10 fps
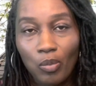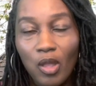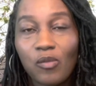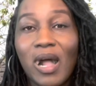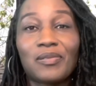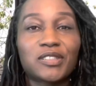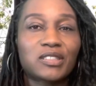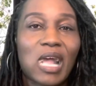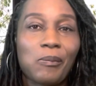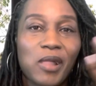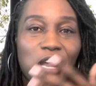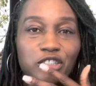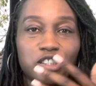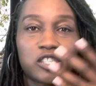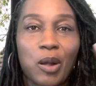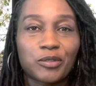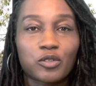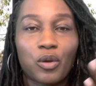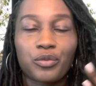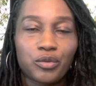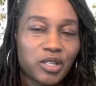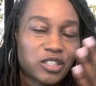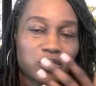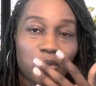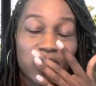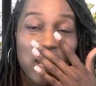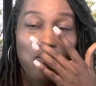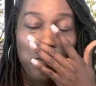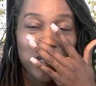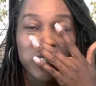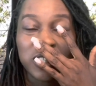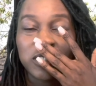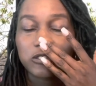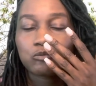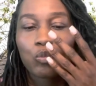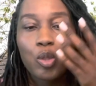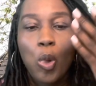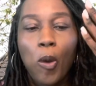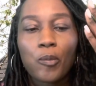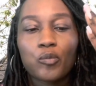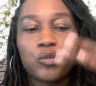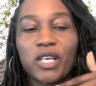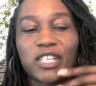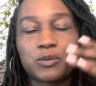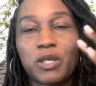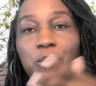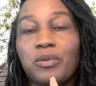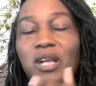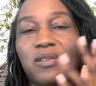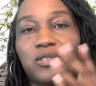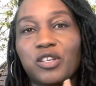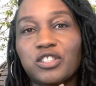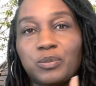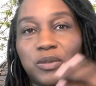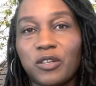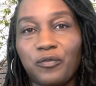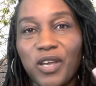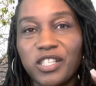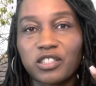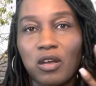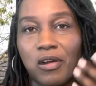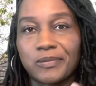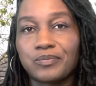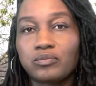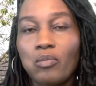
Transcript: around this time last year, I was going through this or whatever, because we as people have learned to put a face on